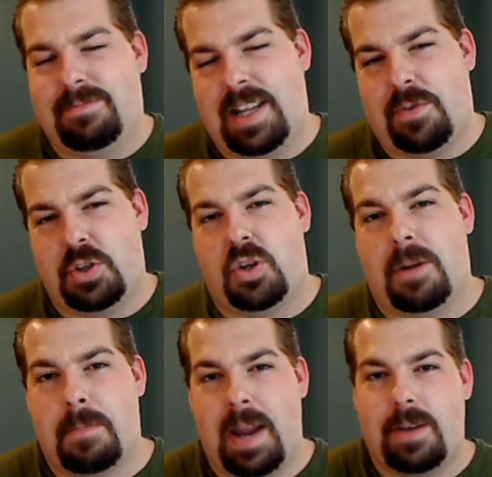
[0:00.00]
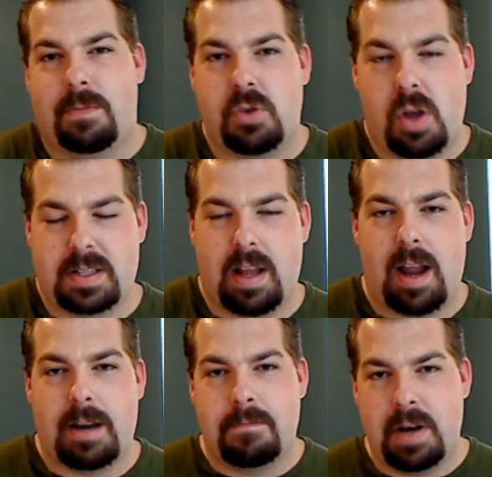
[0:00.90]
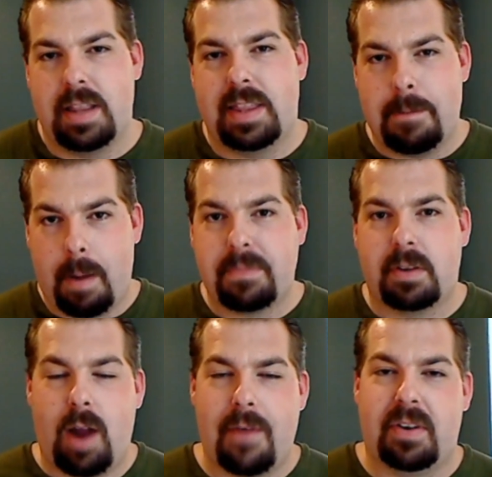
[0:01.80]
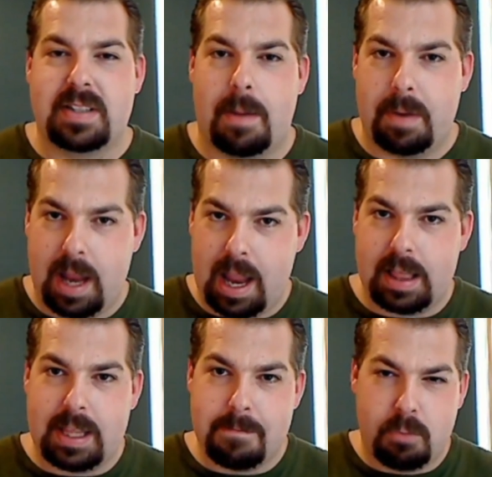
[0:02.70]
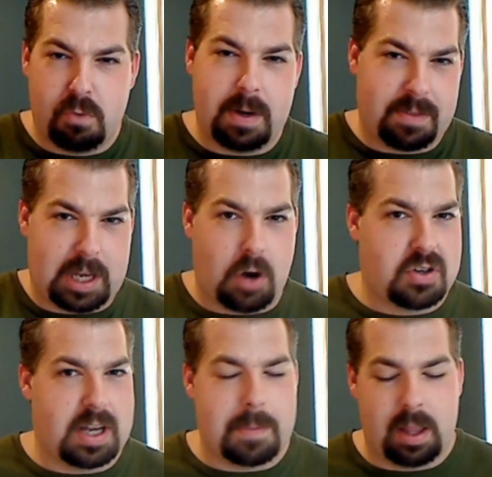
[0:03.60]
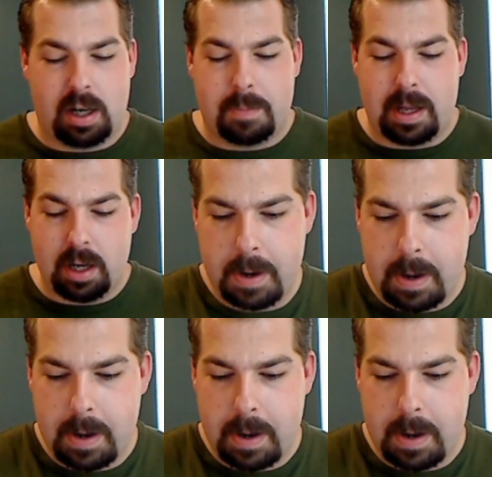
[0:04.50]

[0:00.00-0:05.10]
difference you could have made from 2009, but they bumped the graphics up and the movement of the characters up a little bit.